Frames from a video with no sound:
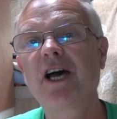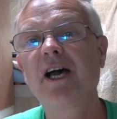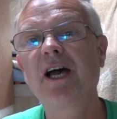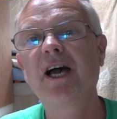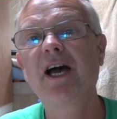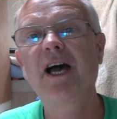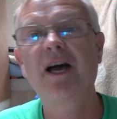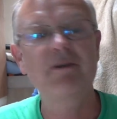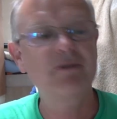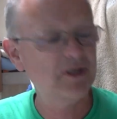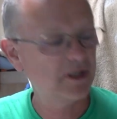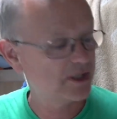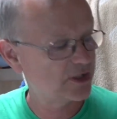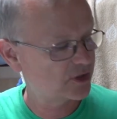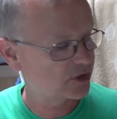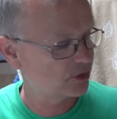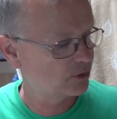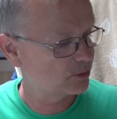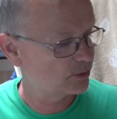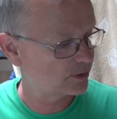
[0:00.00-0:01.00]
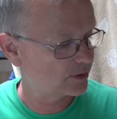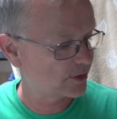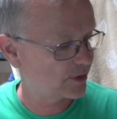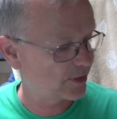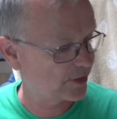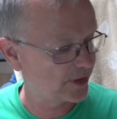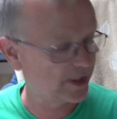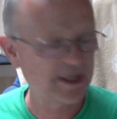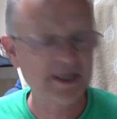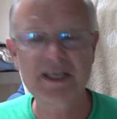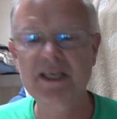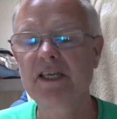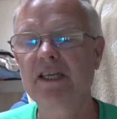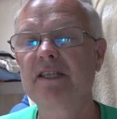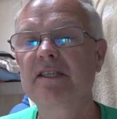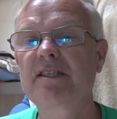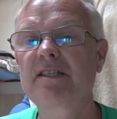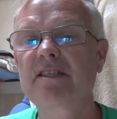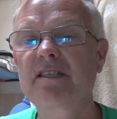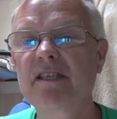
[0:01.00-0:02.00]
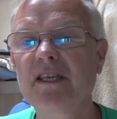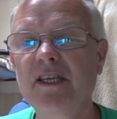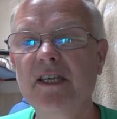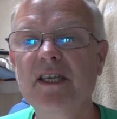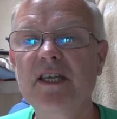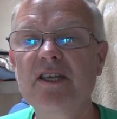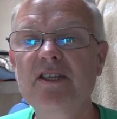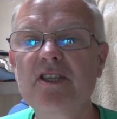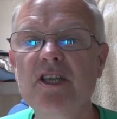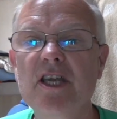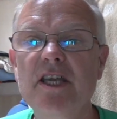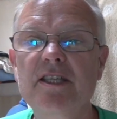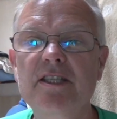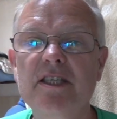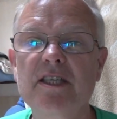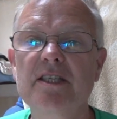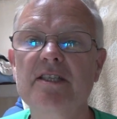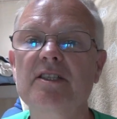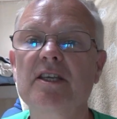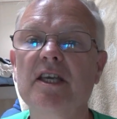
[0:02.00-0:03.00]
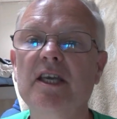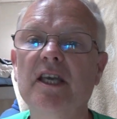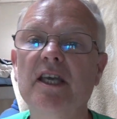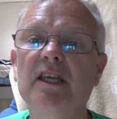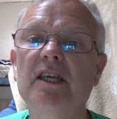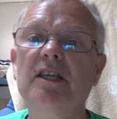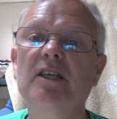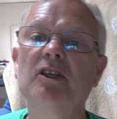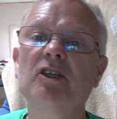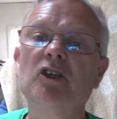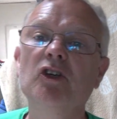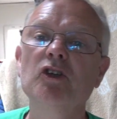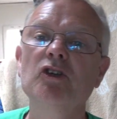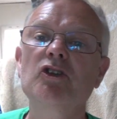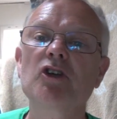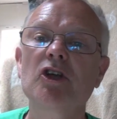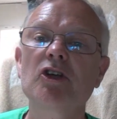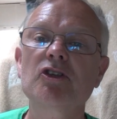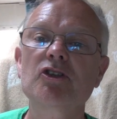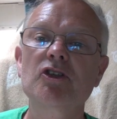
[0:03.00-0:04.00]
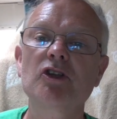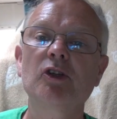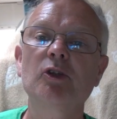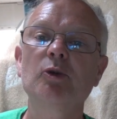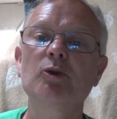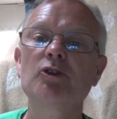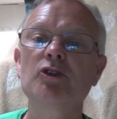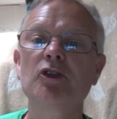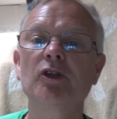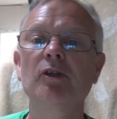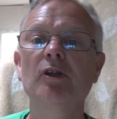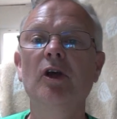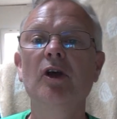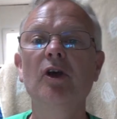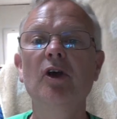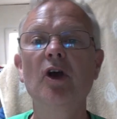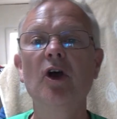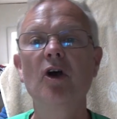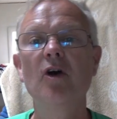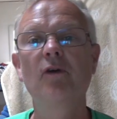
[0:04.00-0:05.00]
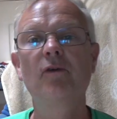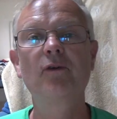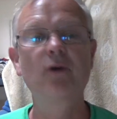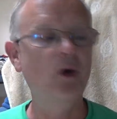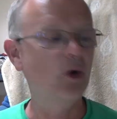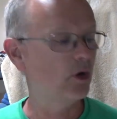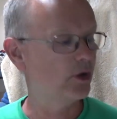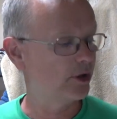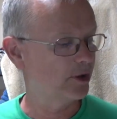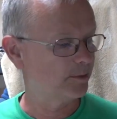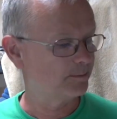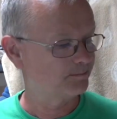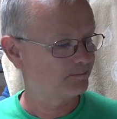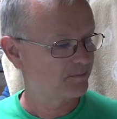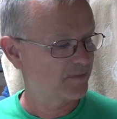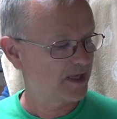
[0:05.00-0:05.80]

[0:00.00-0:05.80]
I really do think it is a good solution for you.